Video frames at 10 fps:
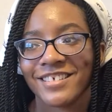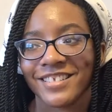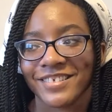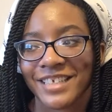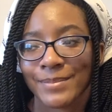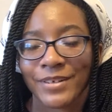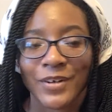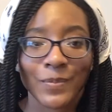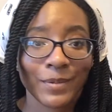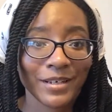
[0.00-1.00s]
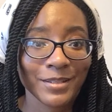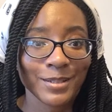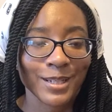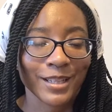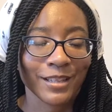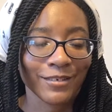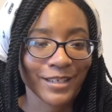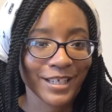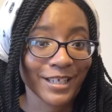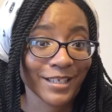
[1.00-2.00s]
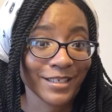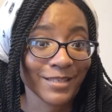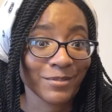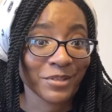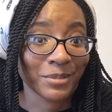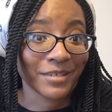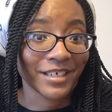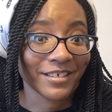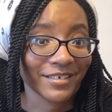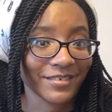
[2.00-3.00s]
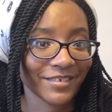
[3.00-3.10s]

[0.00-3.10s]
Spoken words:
There's going to be a whole bunch, including some gingerbread